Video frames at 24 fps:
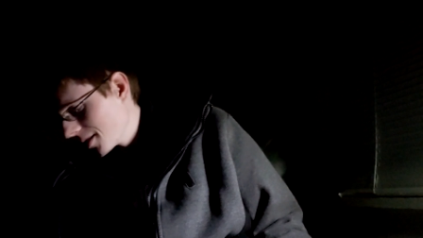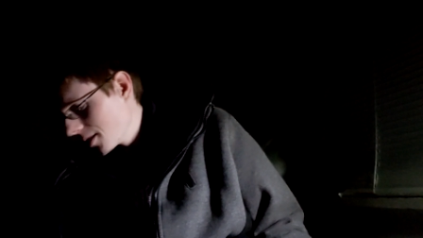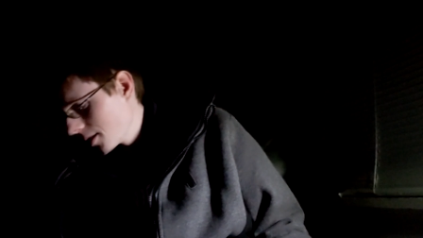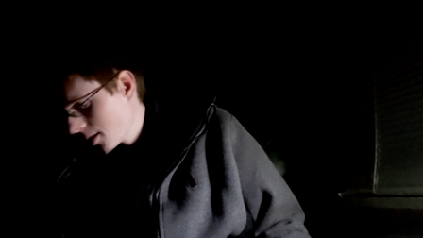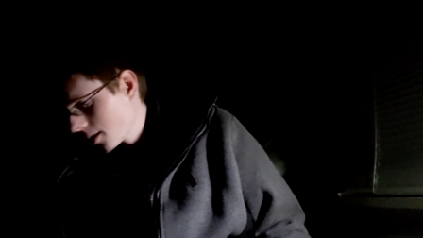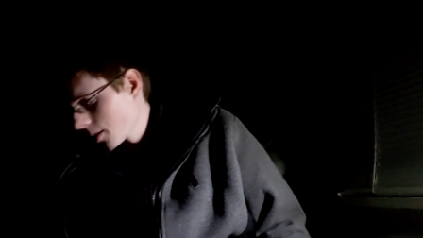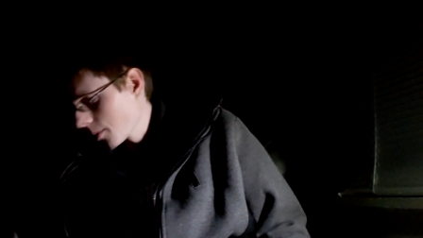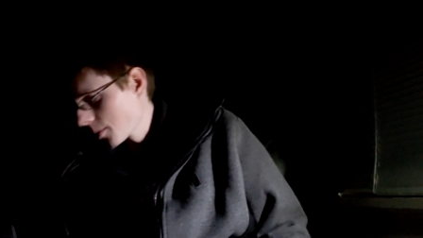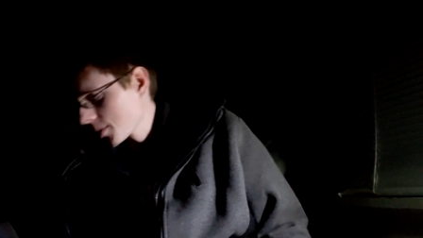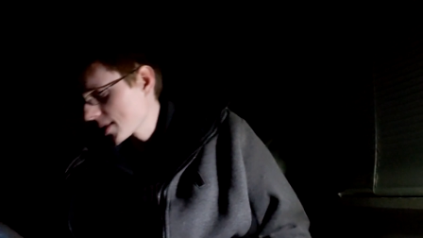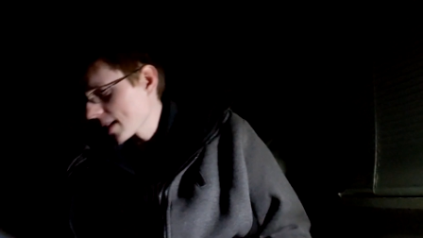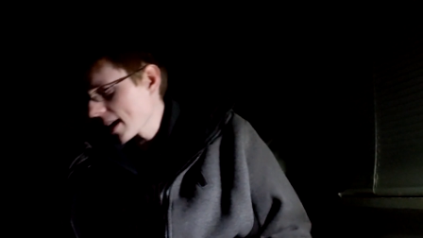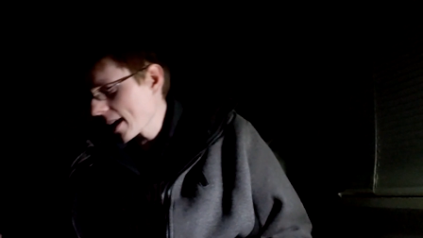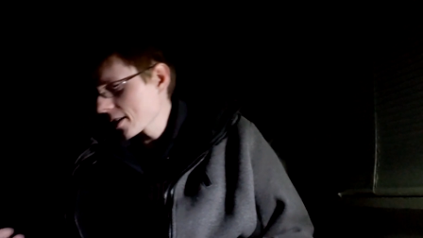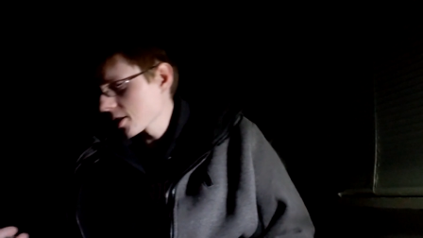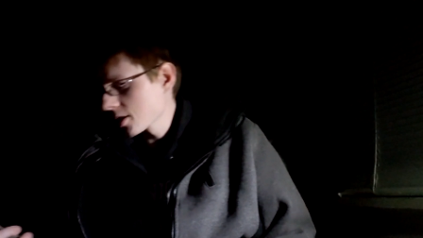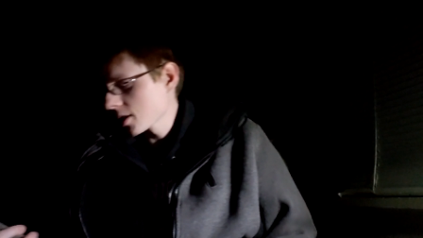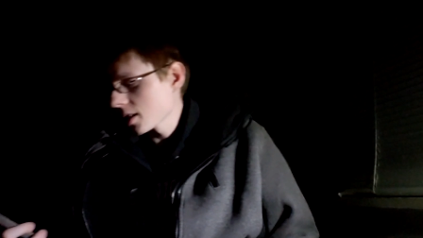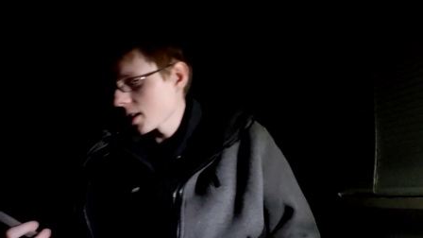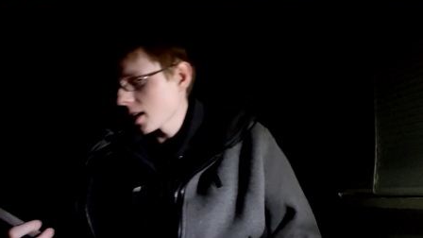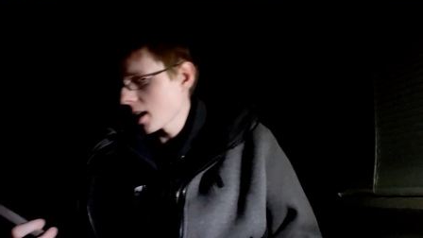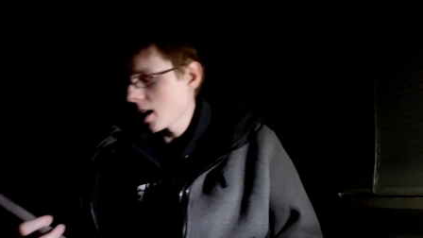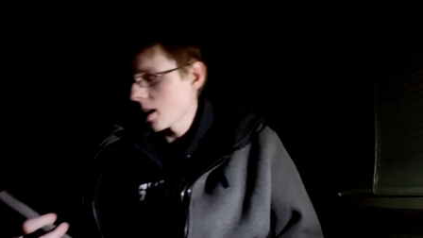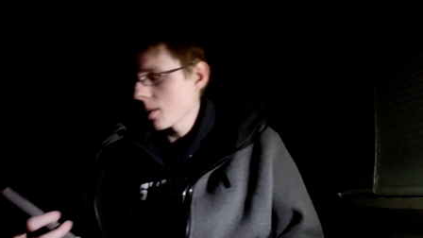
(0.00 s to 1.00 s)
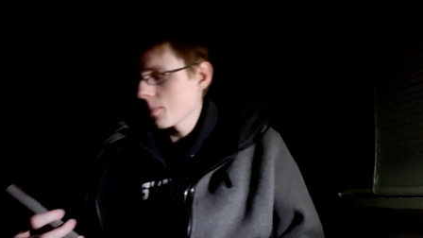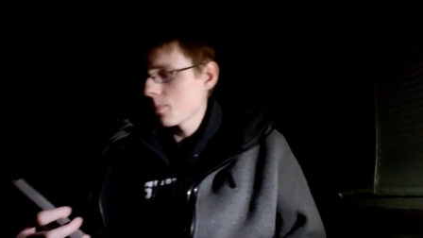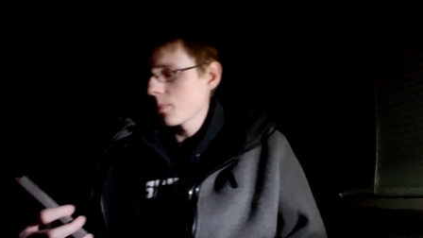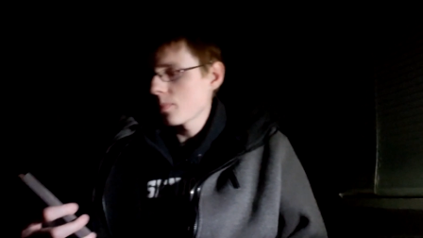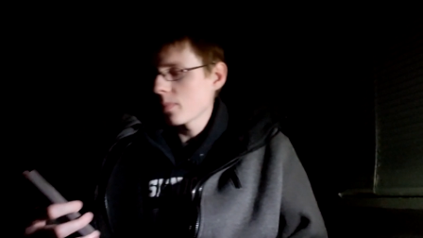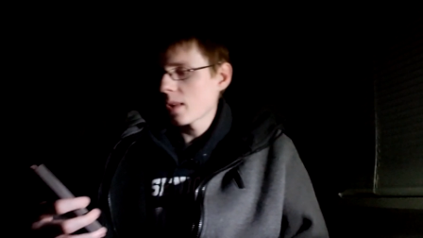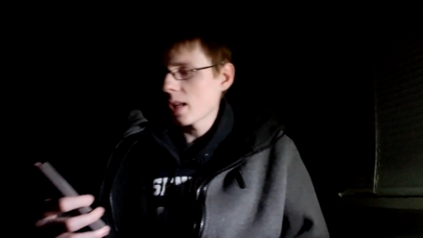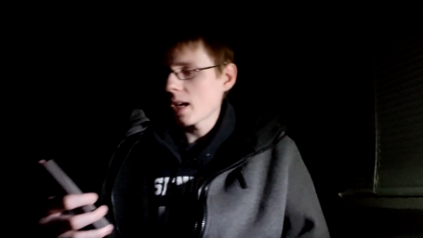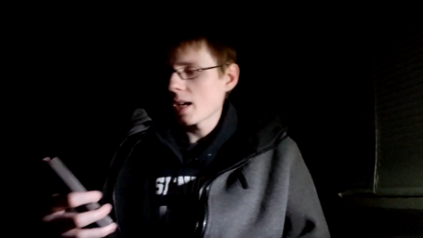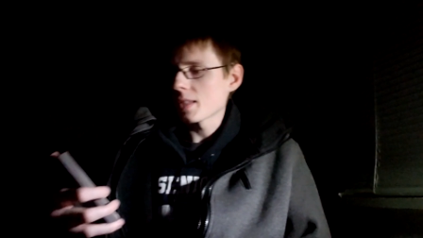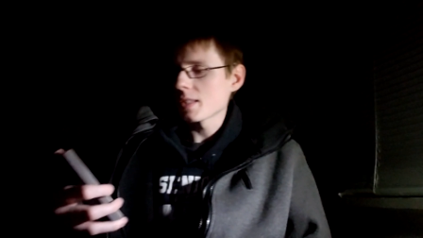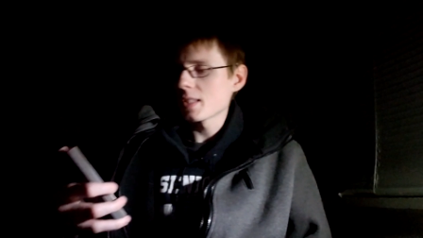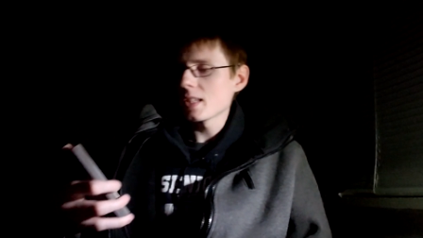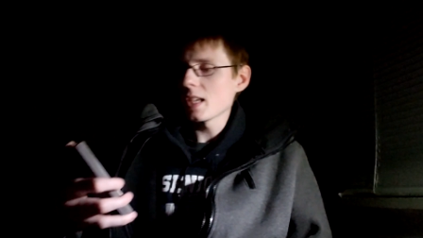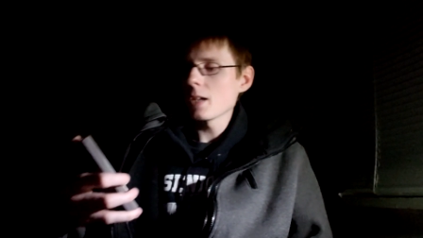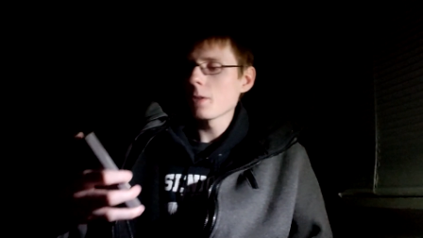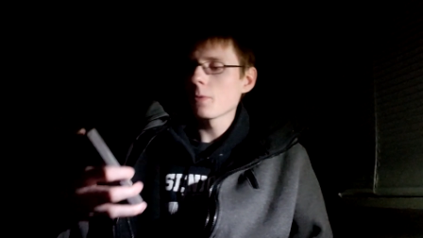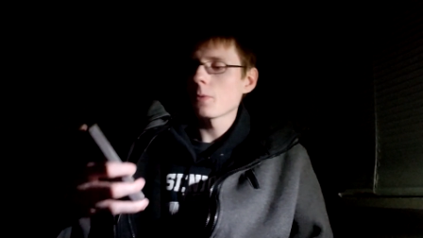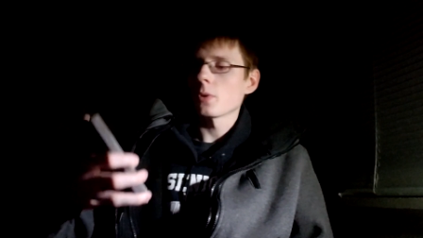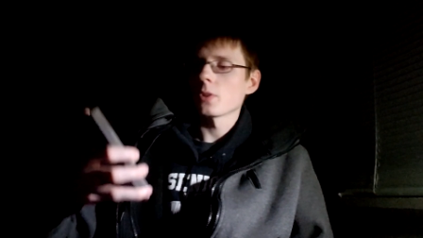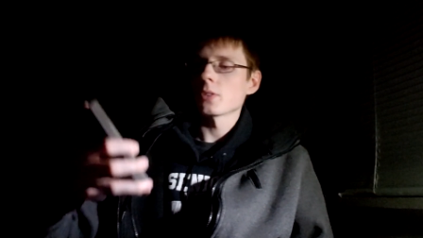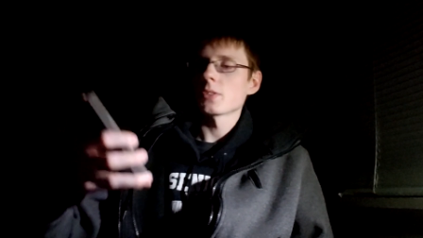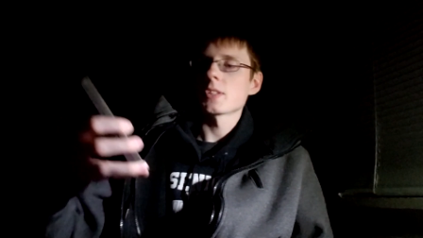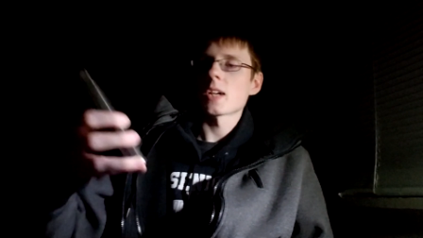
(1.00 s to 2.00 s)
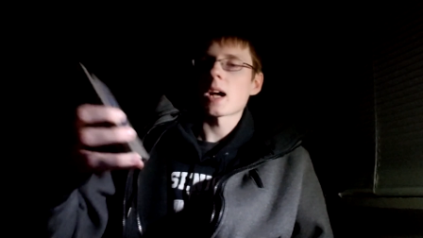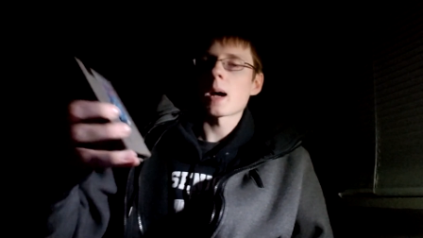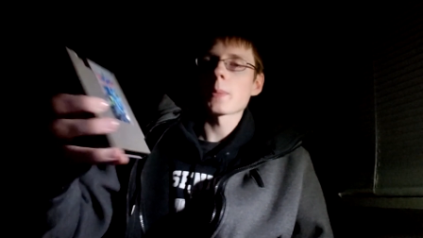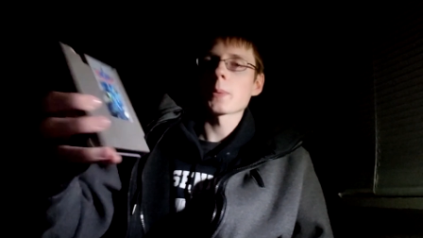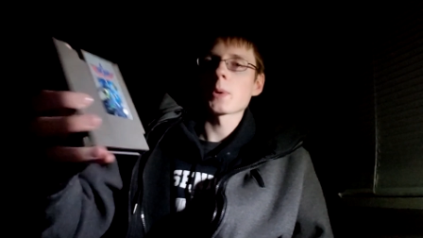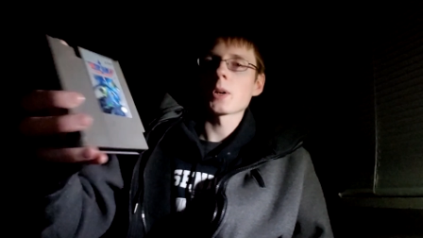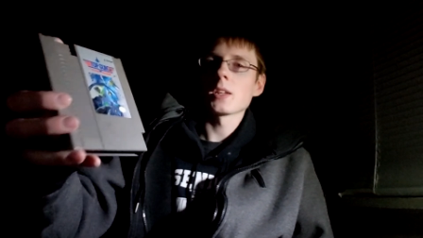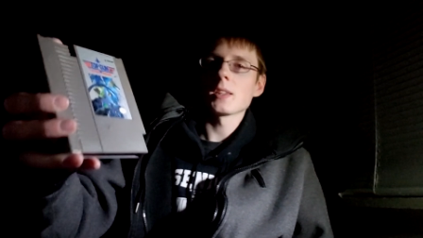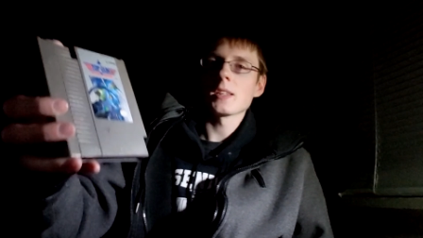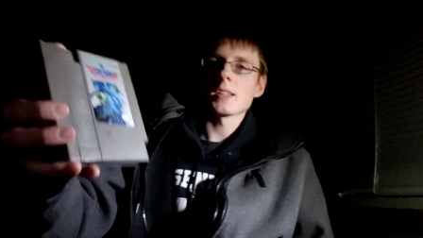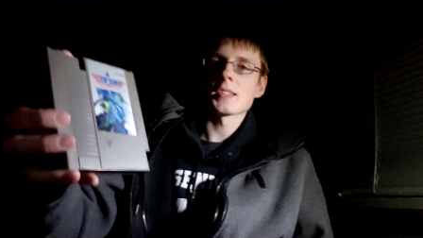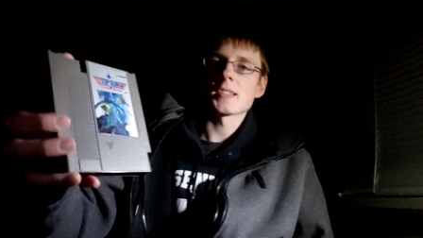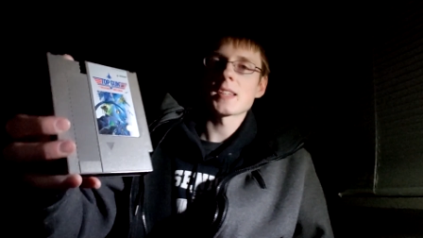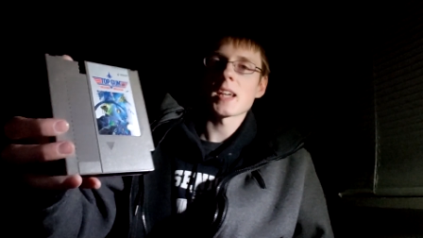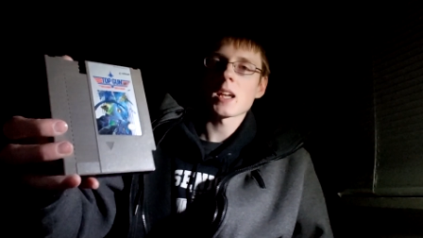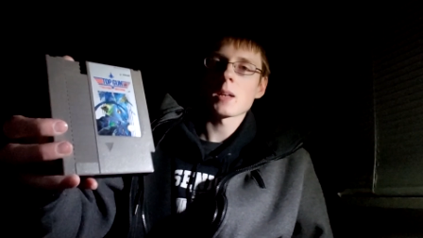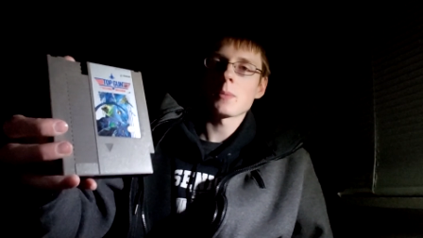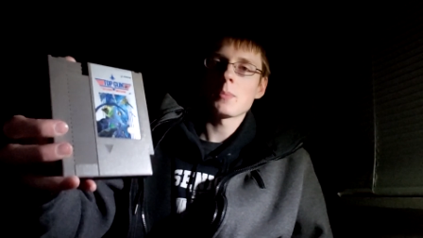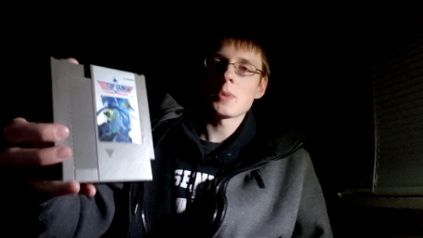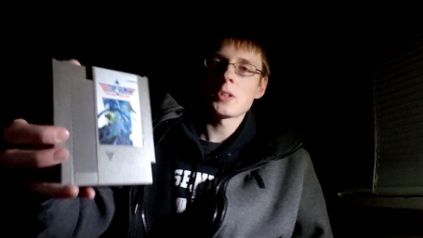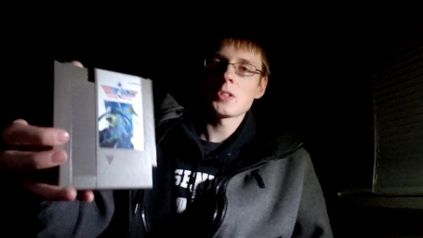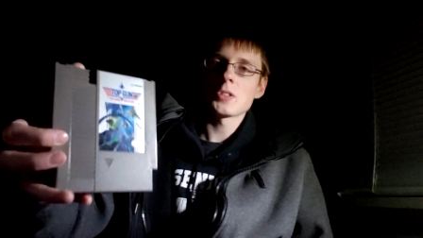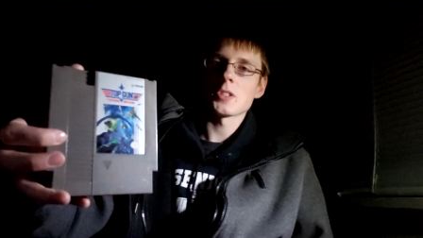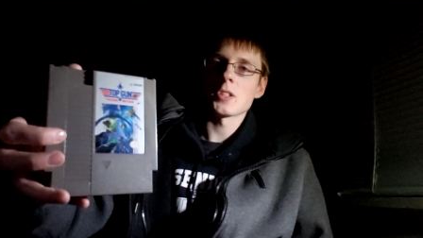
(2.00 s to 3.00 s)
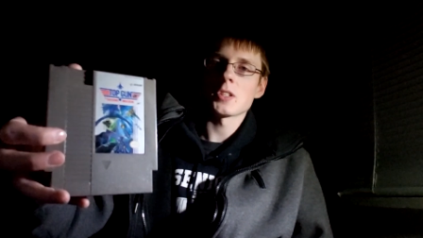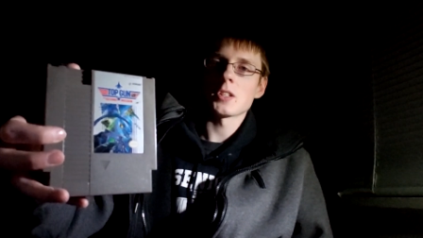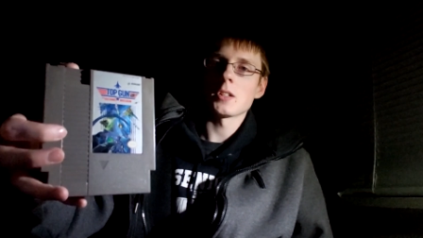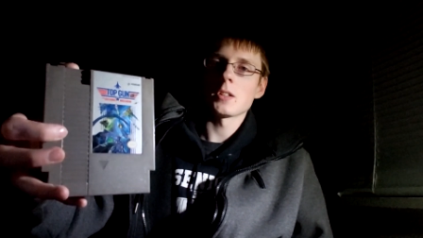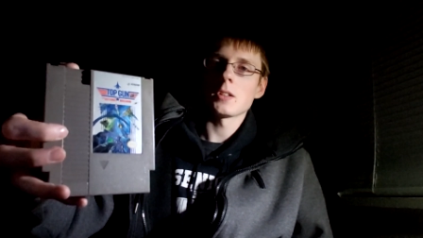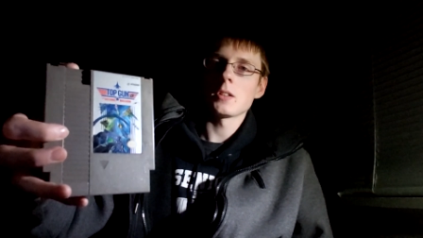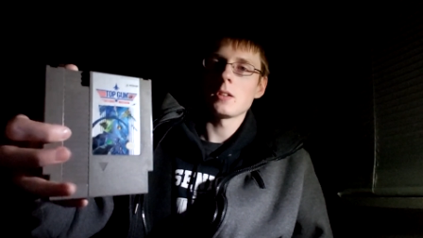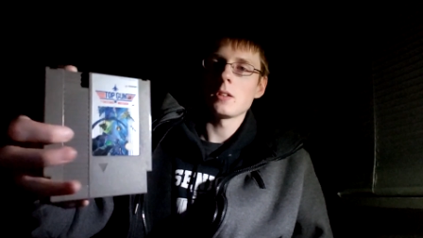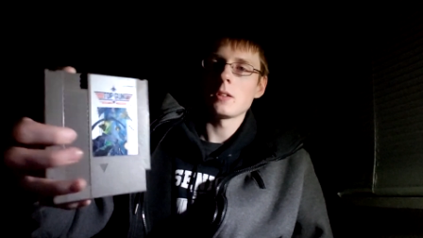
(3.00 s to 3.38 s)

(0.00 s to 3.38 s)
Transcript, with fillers: there was actually a sequel, Top Gun The Second Mission.